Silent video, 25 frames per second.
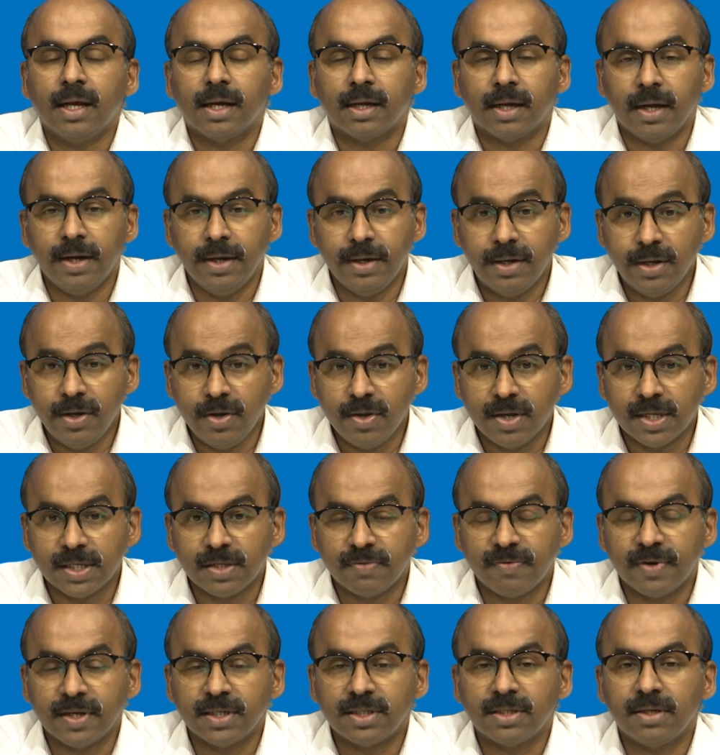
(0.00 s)

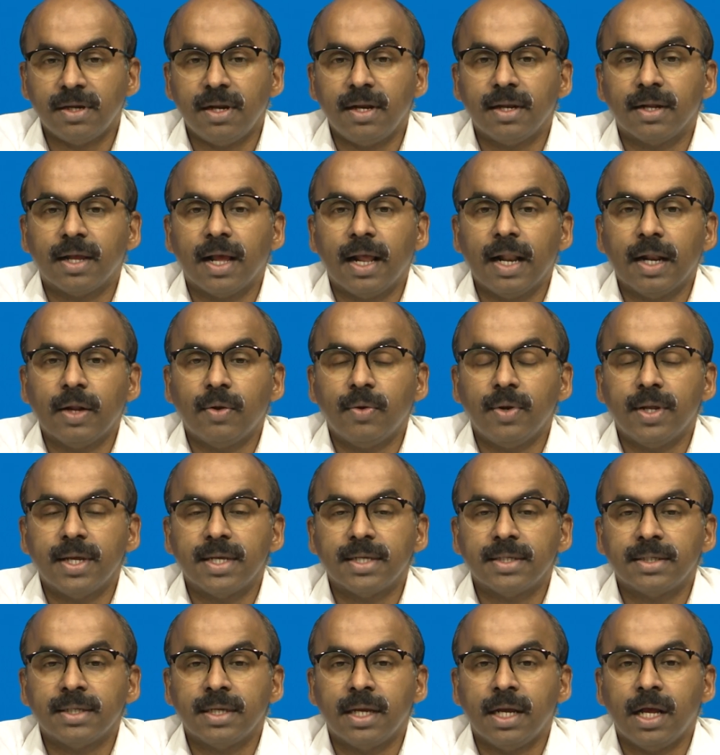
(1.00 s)
continuous functional
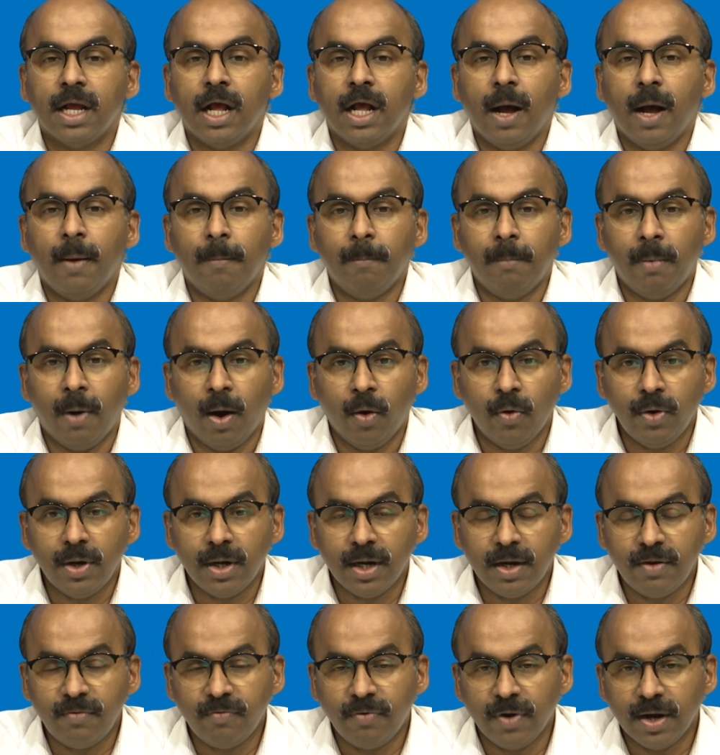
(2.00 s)
calculus,
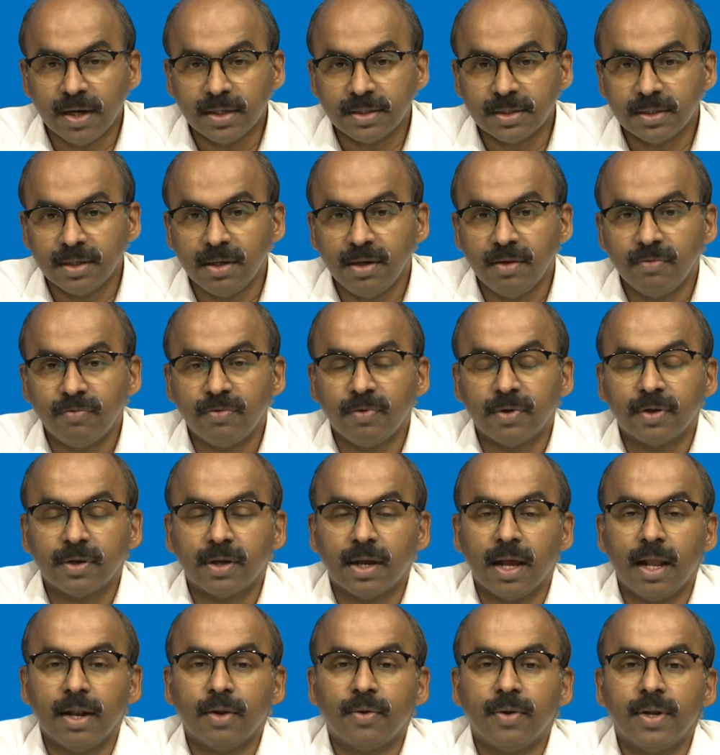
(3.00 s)
bounded functional
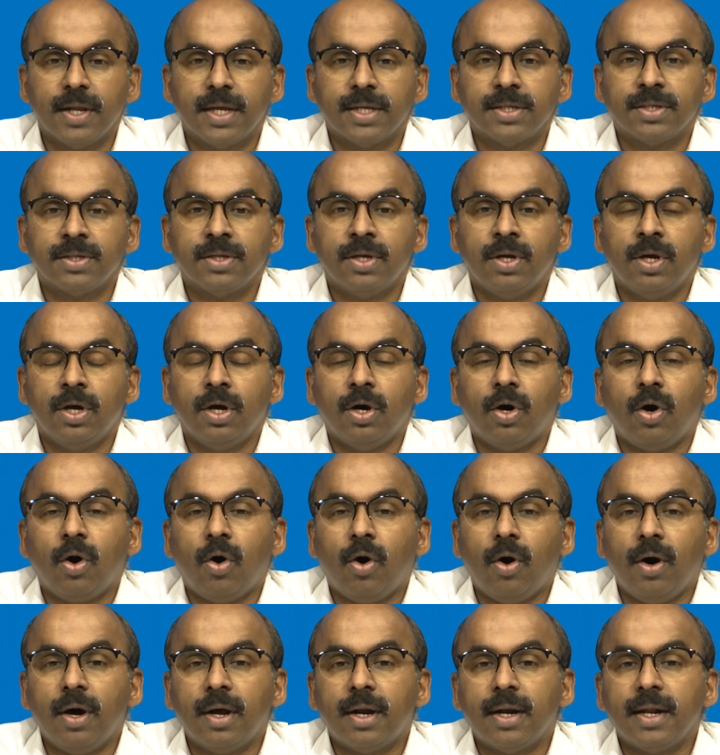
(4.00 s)
calculus,
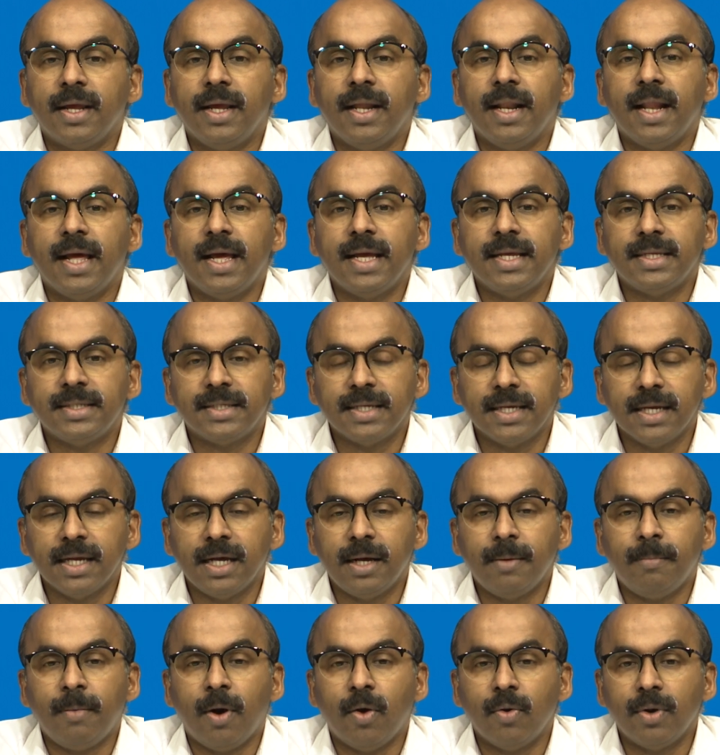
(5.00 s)
or realizing
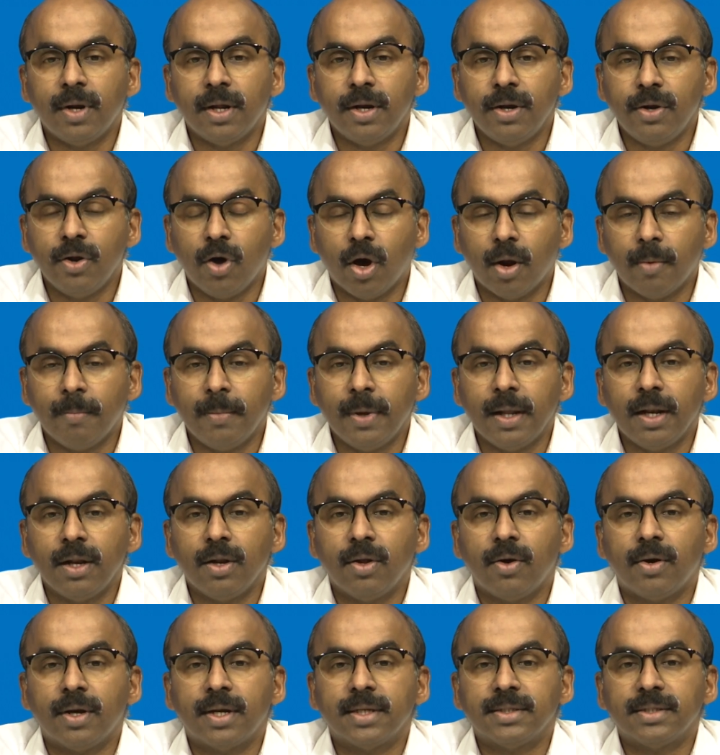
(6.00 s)
a bounded normal
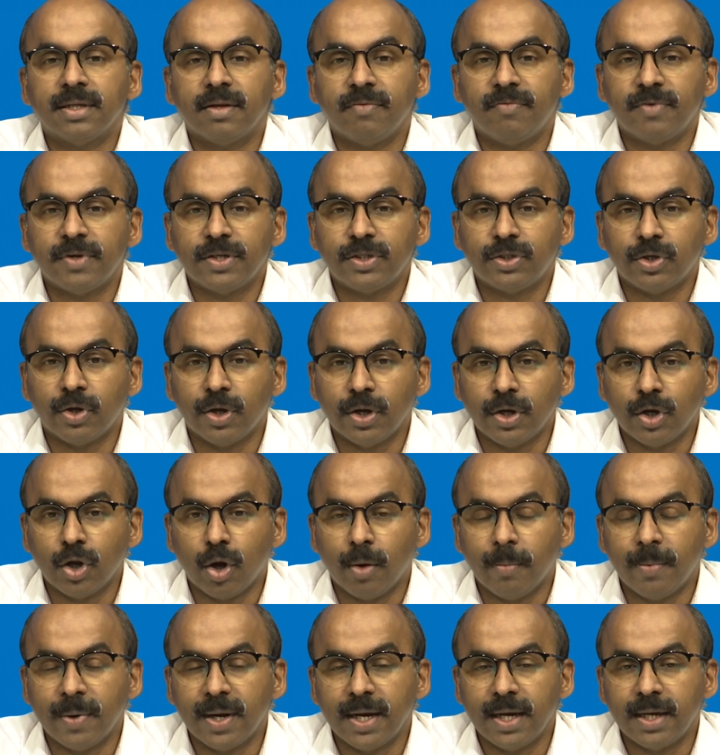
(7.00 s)
or a self-adjoint
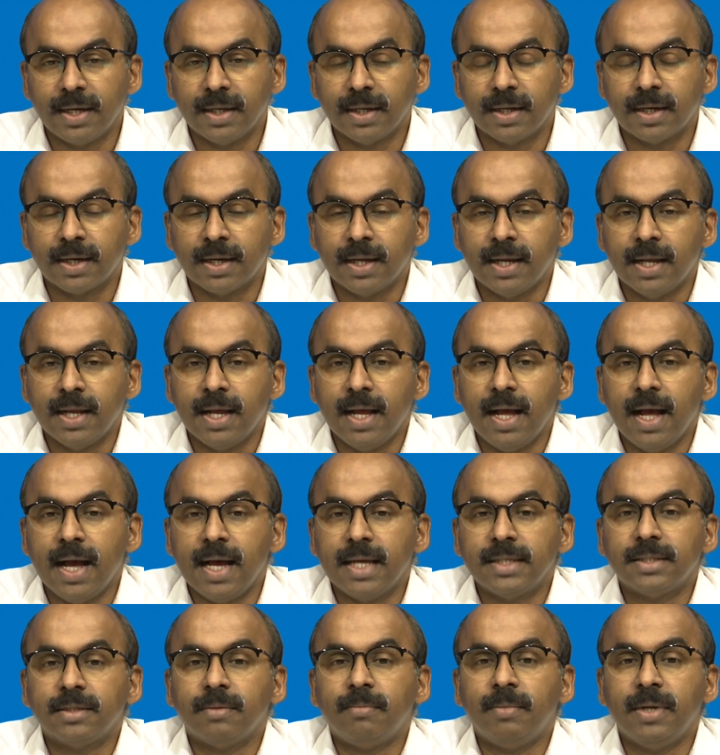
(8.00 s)
operator
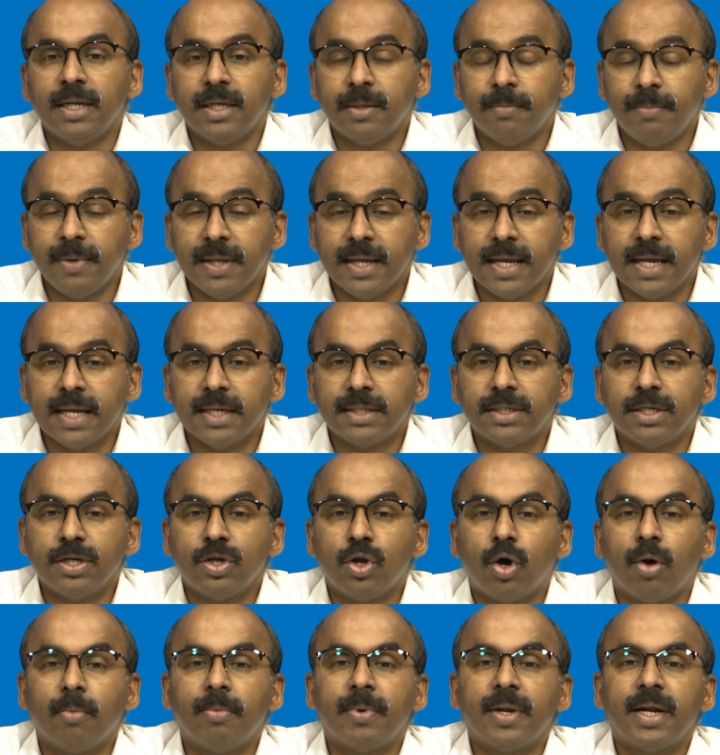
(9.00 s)
as a multiplication
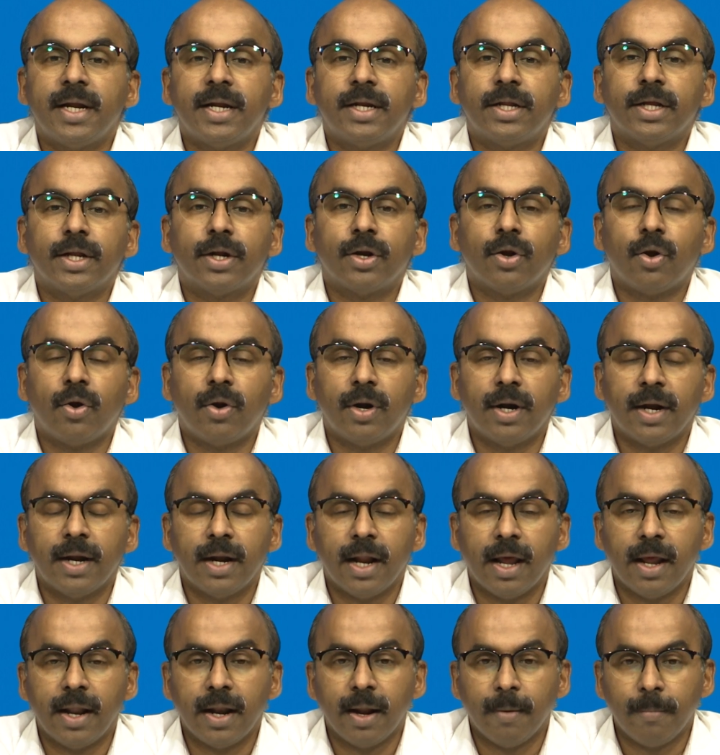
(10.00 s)
operator on
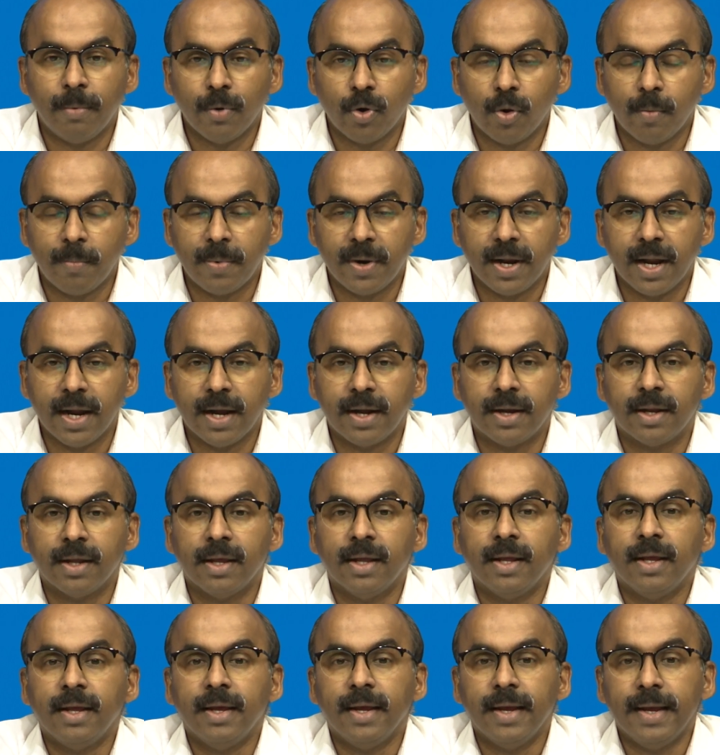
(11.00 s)
an appropriate
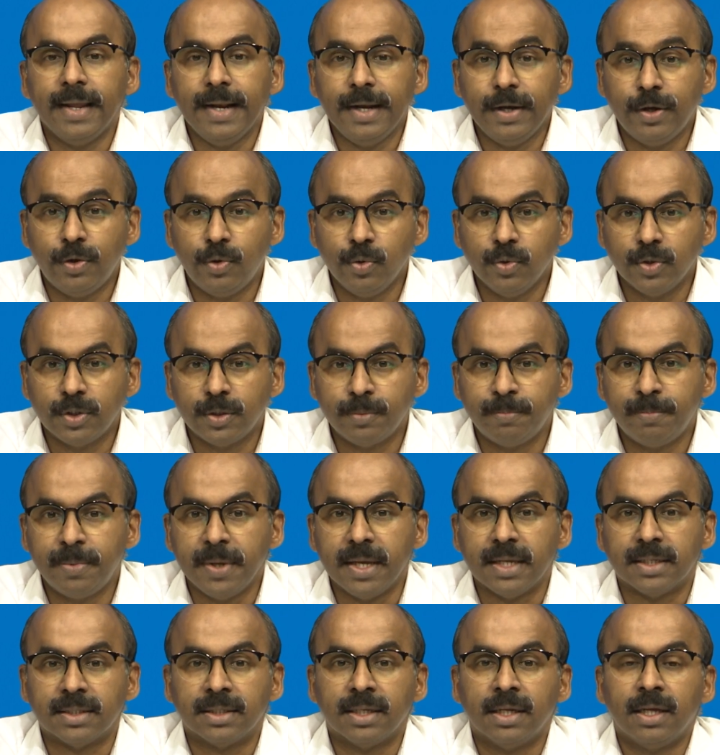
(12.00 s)
L2
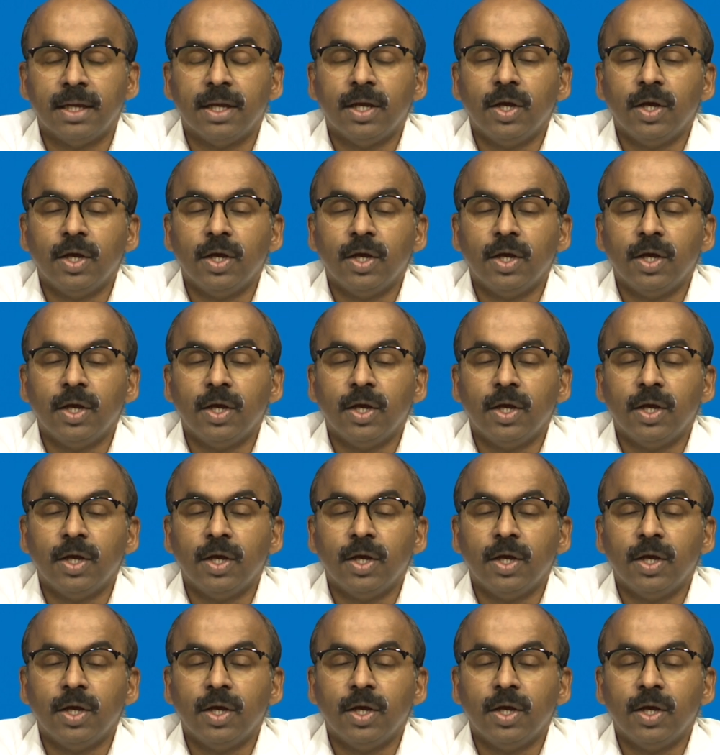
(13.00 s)
space.